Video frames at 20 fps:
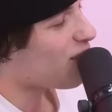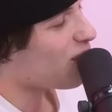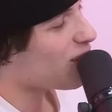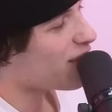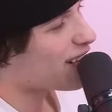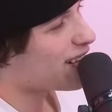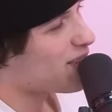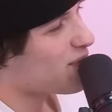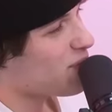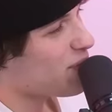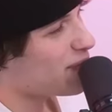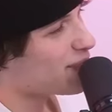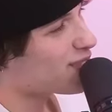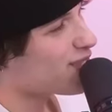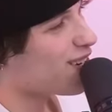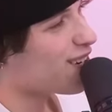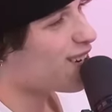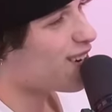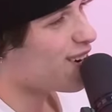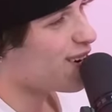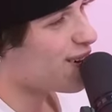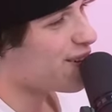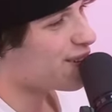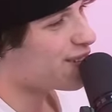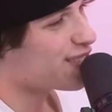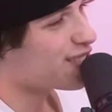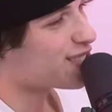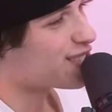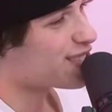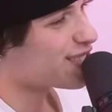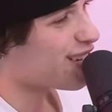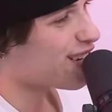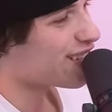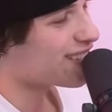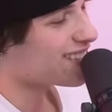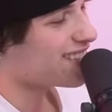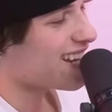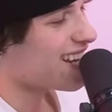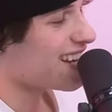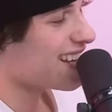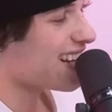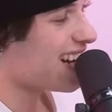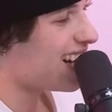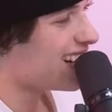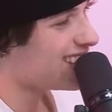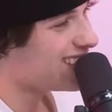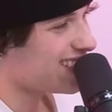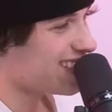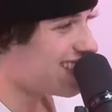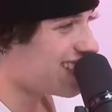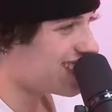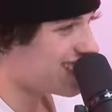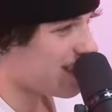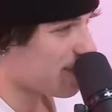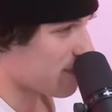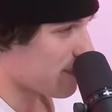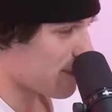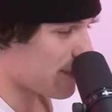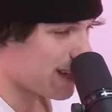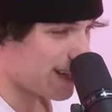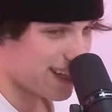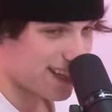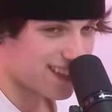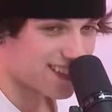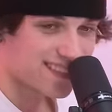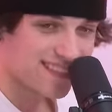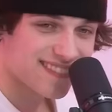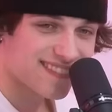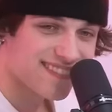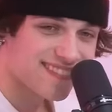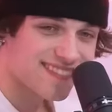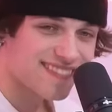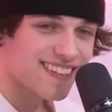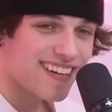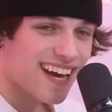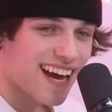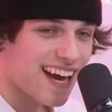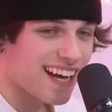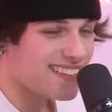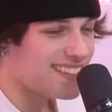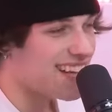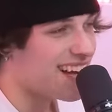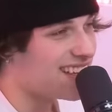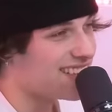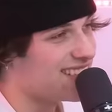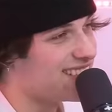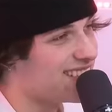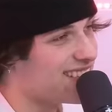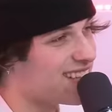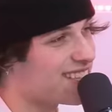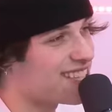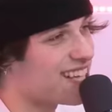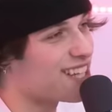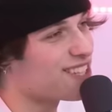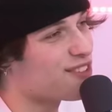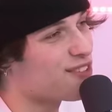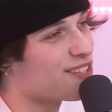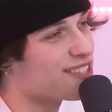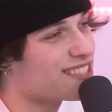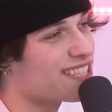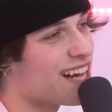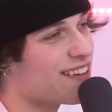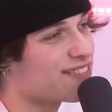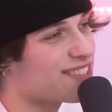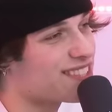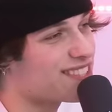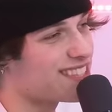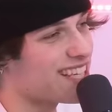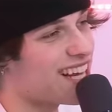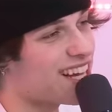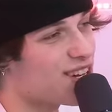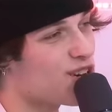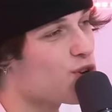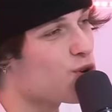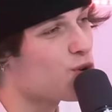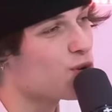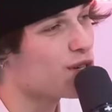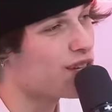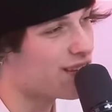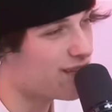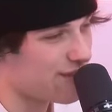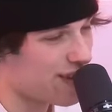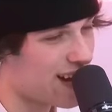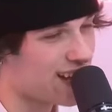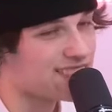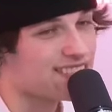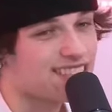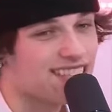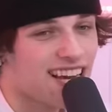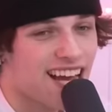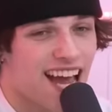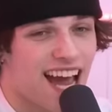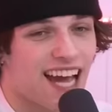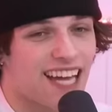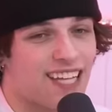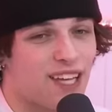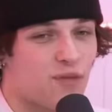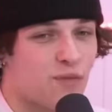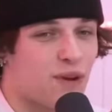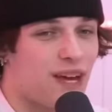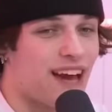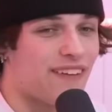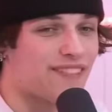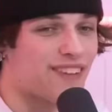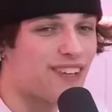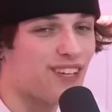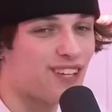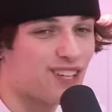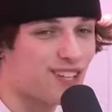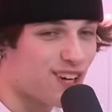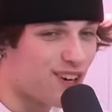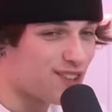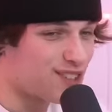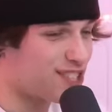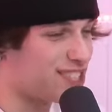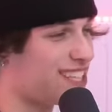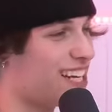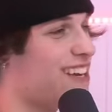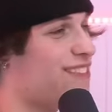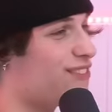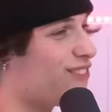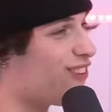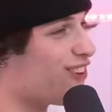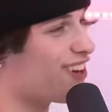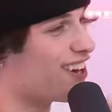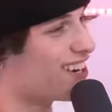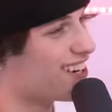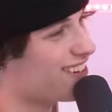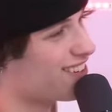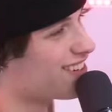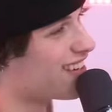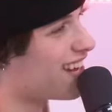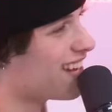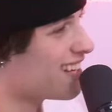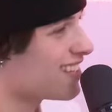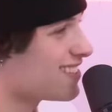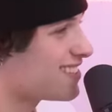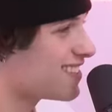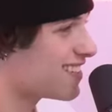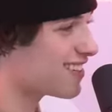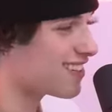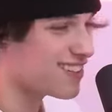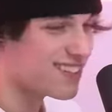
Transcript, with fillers: we're gonna pitch our own Shark Tank ideas, everybody. Okay, this and, my... and then the other ones have to say who would invest, and then we have to negotiate for it. Okay, okay. Deal. A